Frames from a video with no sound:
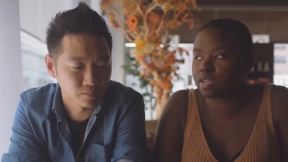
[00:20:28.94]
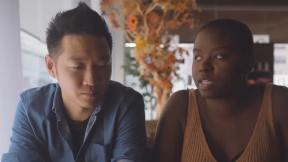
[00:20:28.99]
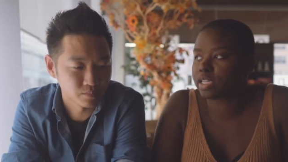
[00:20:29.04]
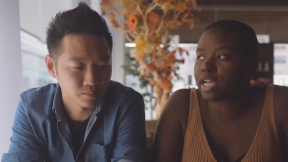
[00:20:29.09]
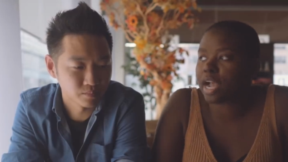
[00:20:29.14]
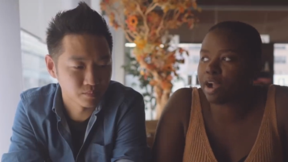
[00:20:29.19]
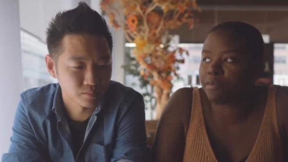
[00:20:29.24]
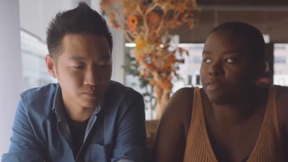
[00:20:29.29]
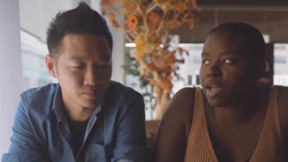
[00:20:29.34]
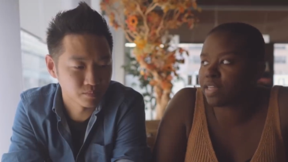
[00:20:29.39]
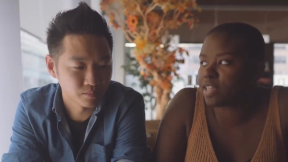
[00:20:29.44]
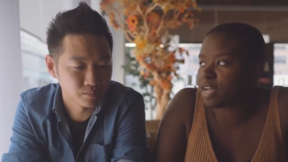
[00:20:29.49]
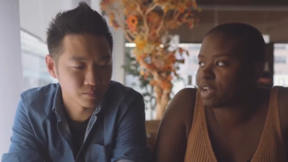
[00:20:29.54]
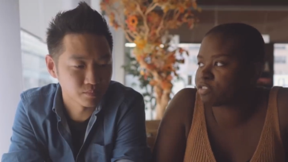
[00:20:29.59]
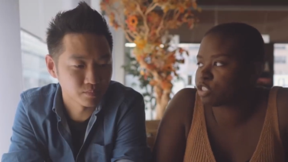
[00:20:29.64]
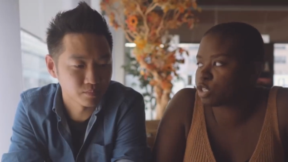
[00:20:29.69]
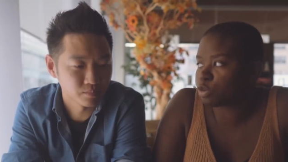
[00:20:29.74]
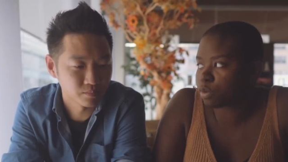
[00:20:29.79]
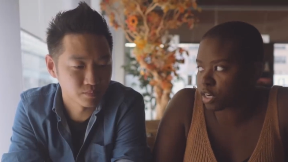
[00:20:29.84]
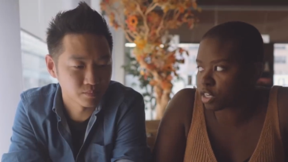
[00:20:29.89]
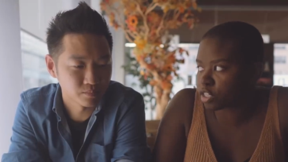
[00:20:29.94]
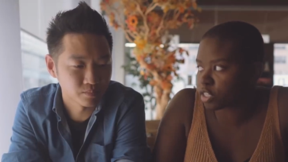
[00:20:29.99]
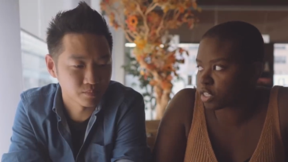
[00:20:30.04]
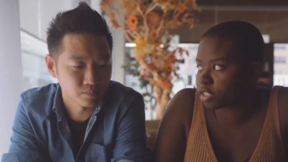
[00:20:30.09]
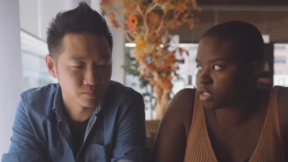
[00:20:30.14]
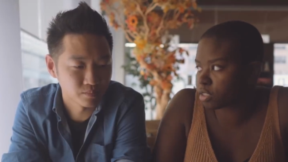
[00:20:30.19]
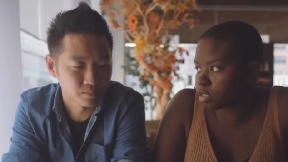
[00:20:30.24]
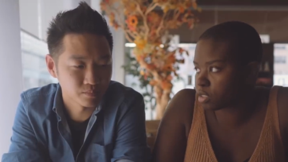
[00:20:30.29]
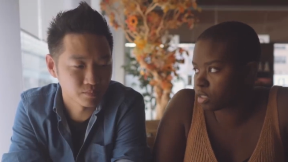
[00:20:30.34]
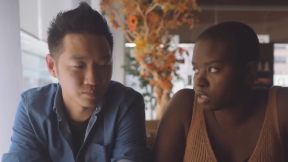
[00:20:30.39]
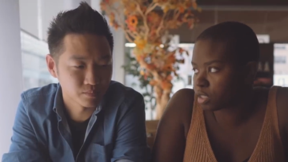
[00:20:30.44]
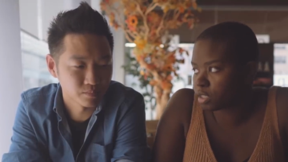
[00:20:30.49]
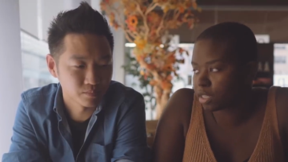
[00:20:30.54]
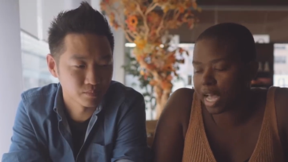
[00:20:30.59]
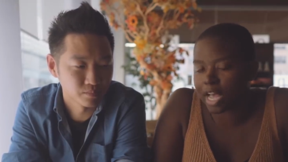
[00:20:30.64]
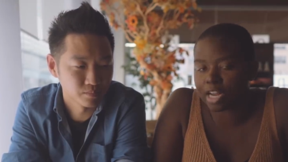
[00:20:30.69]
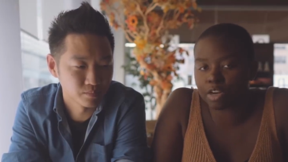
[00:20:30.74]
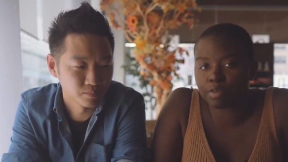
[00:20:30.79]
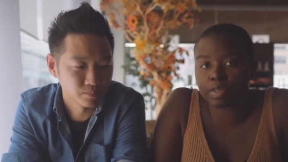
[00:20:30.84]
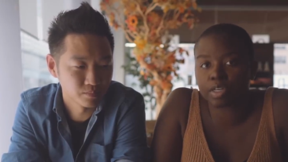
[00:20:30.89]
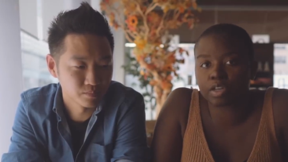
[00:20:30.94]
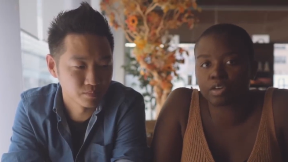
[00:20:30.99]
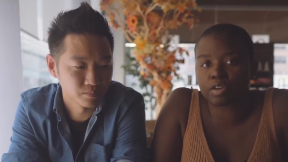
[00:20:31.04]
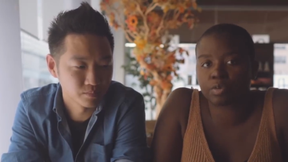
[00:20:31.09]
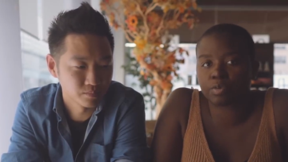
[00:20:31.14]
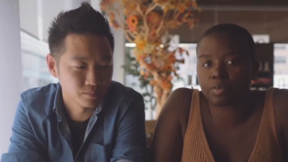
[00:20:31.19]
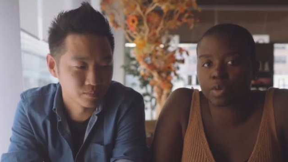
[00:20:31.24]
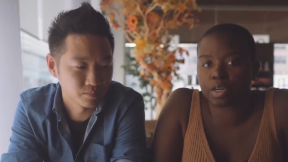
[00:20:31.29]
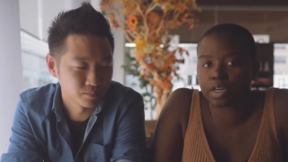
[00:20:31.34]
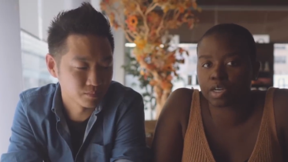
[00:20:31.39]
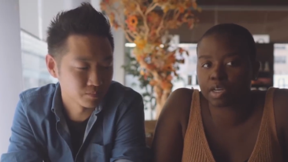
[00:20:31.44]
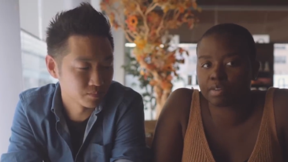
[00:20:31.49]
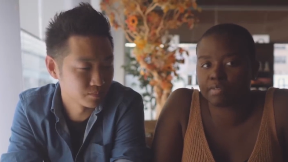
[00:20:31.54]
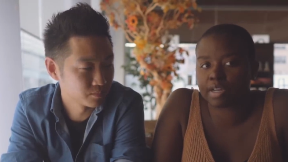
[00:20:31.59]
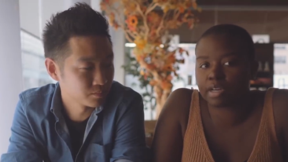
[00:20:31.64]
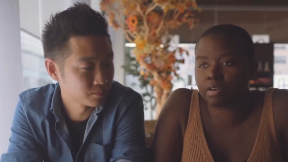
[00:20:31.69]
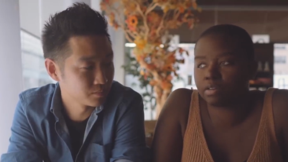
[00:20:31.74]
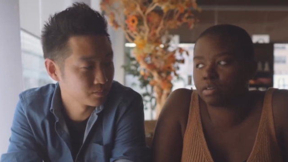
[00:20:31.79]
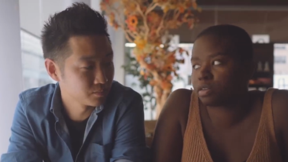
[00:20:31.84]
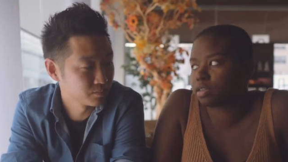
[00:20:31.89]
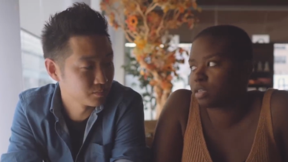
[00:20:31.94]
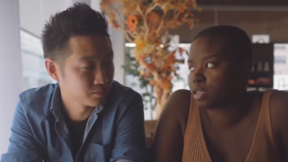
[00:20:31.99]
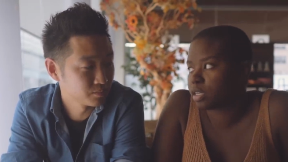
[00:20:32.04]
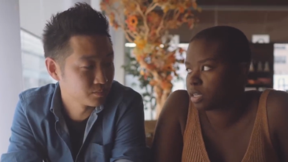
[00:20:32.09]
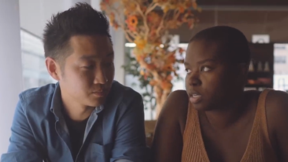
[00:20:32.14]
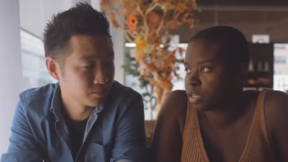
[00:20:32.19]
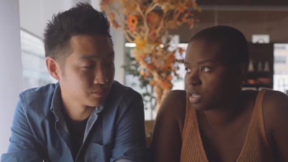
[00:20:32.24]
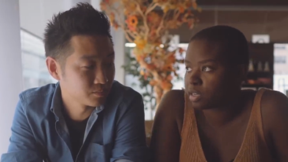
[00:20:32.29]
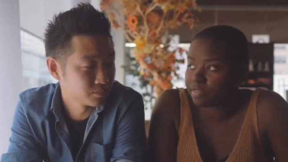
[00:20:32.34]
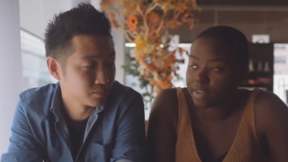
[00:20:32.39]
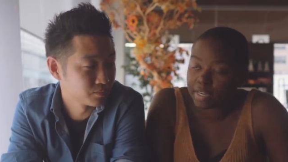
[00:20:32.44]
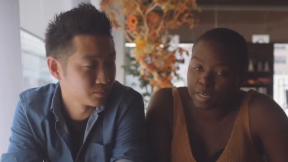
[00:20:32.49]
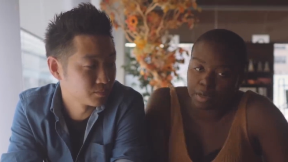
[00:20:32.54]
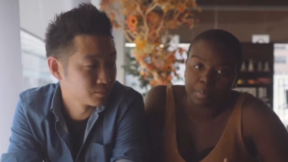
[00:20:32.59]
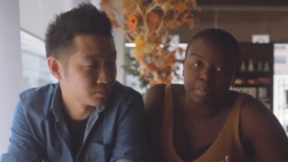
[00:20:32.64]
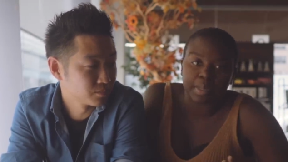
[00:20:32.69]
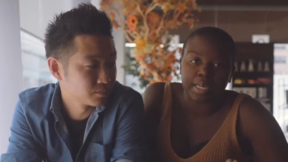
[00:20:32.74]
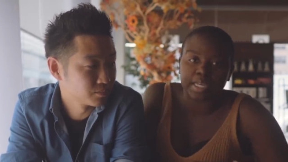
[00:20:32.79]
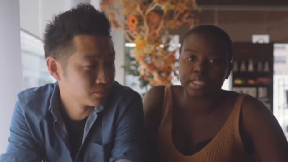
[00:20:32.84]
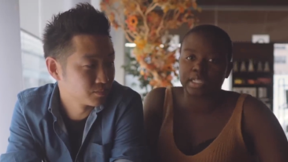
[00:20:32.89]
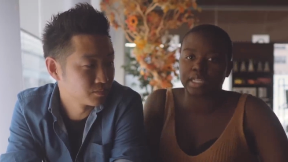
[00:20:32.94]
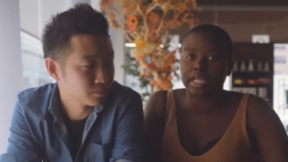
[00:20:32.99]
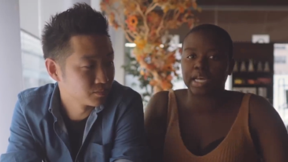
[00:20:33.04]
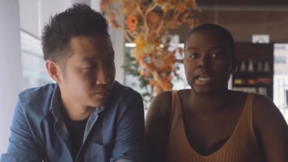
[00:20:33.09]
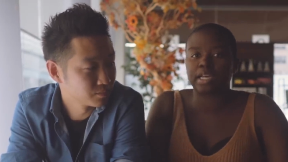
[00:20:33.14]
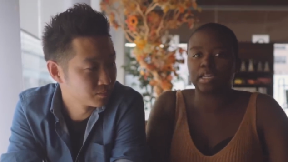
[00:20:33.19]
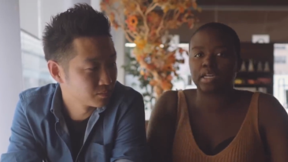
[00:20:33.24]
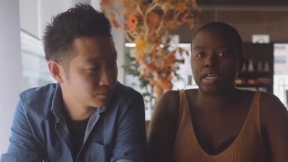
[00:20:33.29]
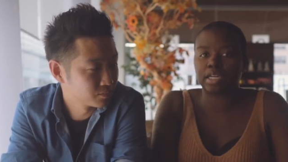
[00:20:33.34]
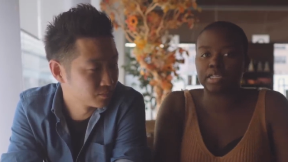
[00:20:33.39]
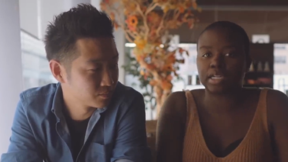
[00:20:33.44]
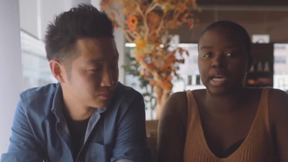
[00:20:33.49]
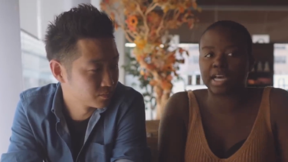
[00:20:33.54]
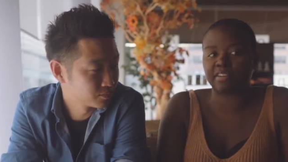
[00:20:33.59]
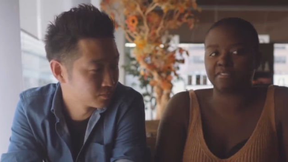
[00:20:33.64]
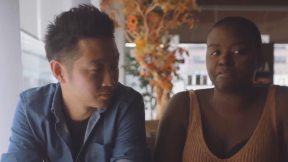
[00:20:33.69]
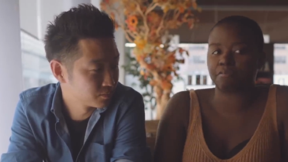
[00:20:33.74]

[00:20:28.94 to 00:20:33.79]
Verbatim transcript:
Speaker 1: really, I'd rather have 200. I don't want to go to work if I don't if I don't make like a lot